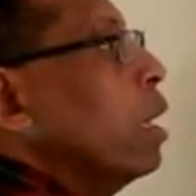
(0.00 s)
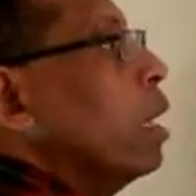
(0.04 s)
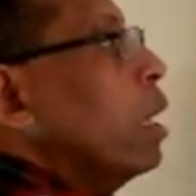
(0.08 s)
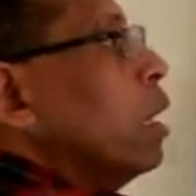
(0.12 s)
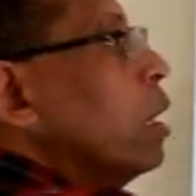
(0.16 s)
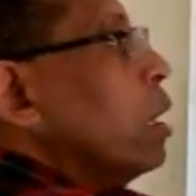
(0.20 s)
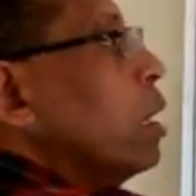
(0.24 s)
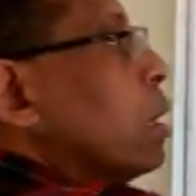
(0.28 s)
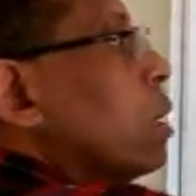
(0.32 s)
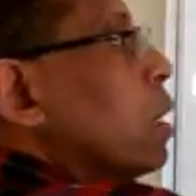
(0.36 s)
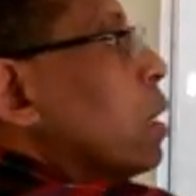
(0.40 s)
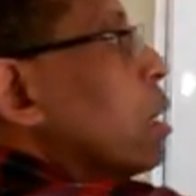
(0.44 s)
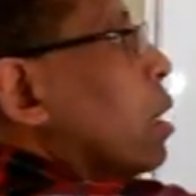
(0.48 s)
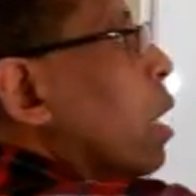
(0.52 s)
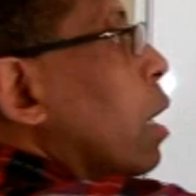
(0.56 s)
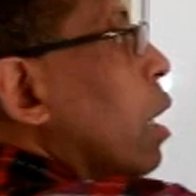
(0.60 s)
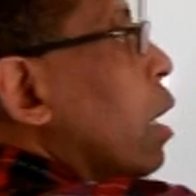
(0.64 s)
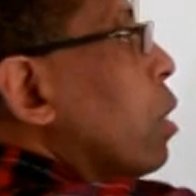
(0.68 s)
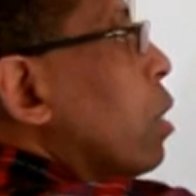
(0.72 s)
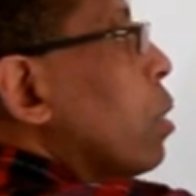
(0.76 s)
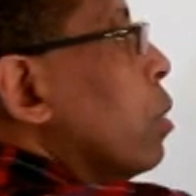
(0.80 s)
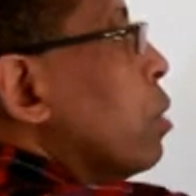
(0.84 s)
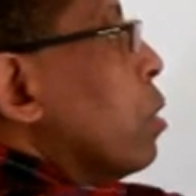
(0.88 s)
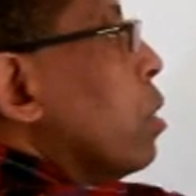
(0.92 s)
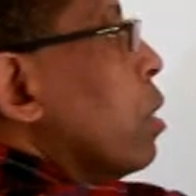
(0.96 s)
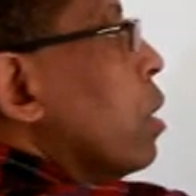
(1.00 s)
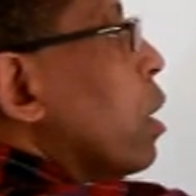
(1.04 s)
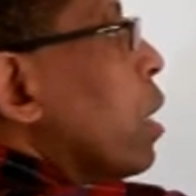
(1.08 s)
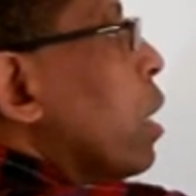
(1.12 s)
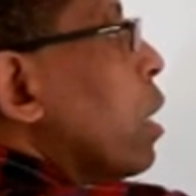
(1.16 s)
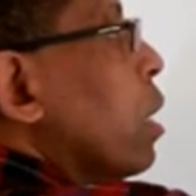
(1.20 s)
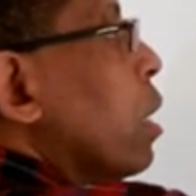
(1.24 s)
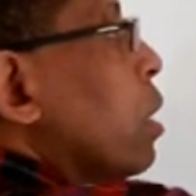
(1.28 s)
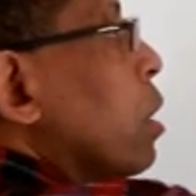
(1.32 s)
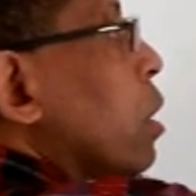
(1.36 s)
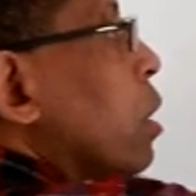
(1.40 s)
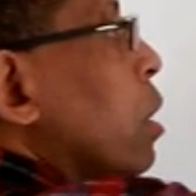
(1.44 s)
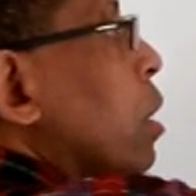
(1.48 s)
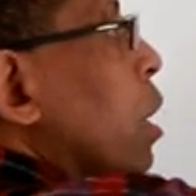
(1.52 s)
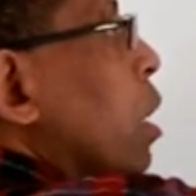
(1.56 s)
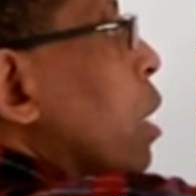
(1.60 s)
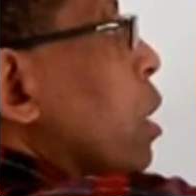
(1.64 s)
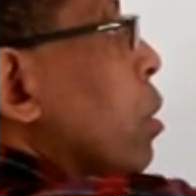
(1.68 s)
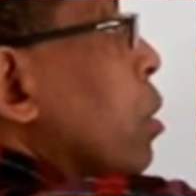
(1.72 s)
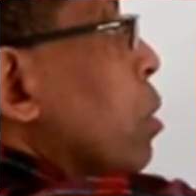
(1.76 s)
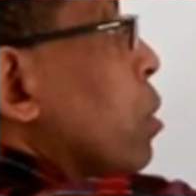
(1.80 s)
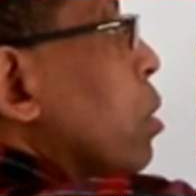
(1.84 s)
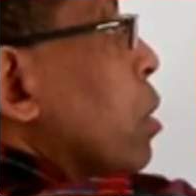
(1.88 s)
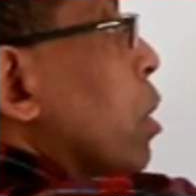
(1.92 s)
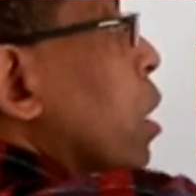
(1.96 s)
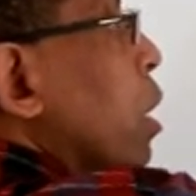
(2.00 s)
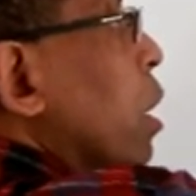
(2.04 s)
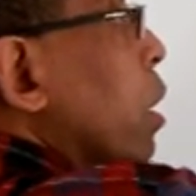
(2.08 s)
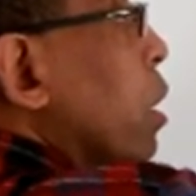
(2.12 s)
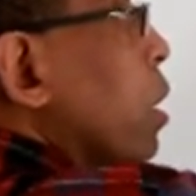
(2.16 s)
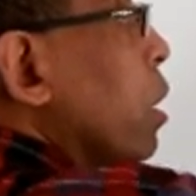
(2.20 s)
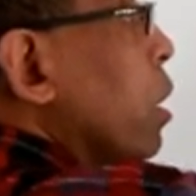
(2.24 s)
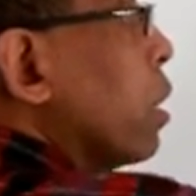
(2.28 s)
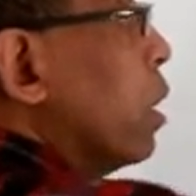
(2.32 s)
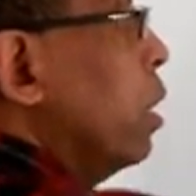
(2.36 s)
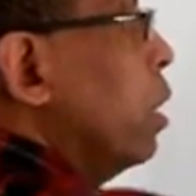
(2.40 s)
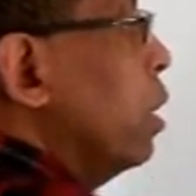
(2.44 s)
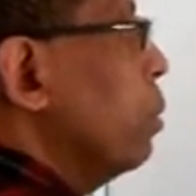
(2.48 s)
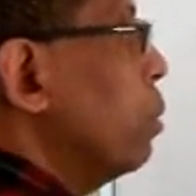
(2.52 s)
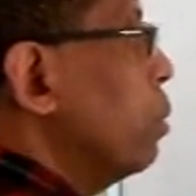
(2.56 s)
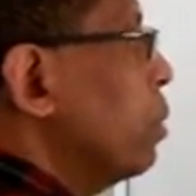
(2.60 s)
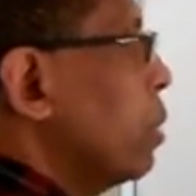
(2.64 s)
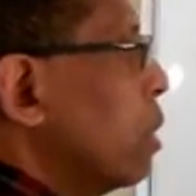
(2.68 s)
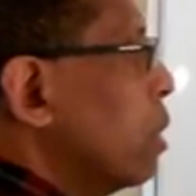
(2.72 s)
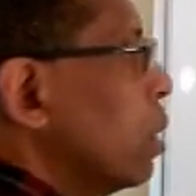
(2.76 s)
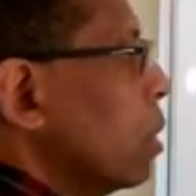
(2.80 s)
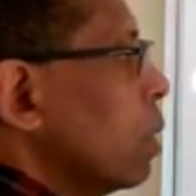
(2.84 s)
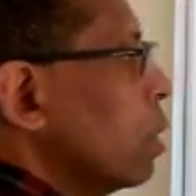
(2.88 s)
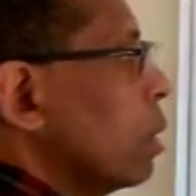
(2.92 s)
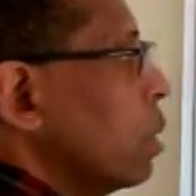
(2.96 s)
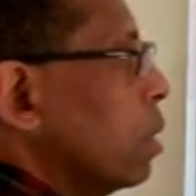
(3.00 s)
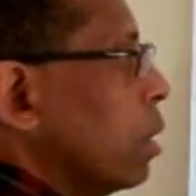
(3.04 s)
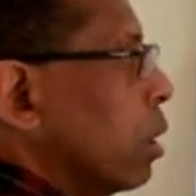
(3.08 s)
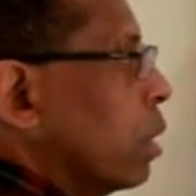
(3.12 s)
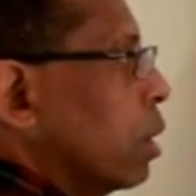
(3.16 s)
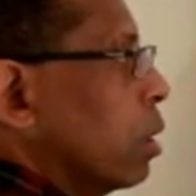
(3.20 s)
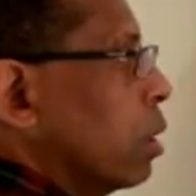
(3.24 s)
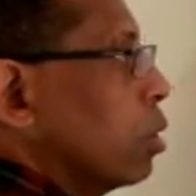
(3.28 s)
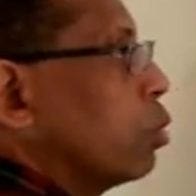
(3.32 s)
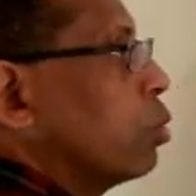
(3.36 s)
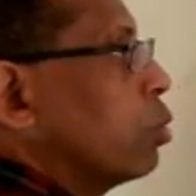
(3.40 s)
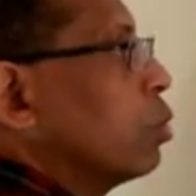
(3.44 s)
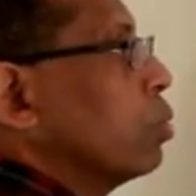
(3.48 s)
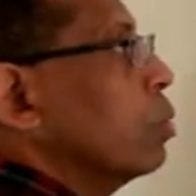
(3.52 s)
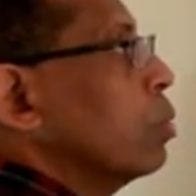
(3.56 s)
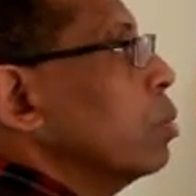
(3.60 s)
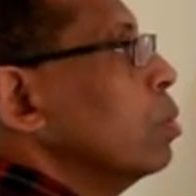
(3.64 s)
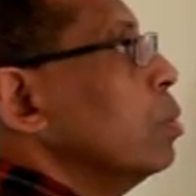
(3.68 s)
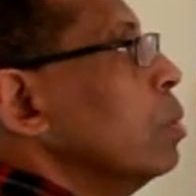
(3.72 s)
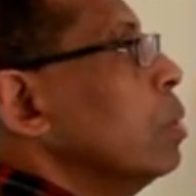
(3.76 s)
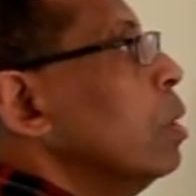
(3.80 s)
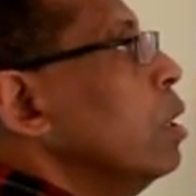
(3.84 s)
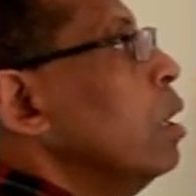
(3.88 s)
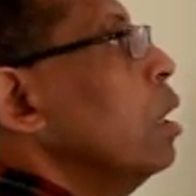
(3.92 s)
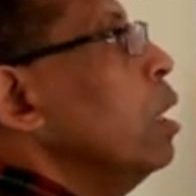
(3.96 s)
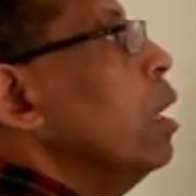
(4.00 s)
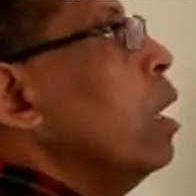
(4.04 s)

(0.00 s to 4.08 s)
and this hydrogen and this hydrogen are eclipsed. There are 2,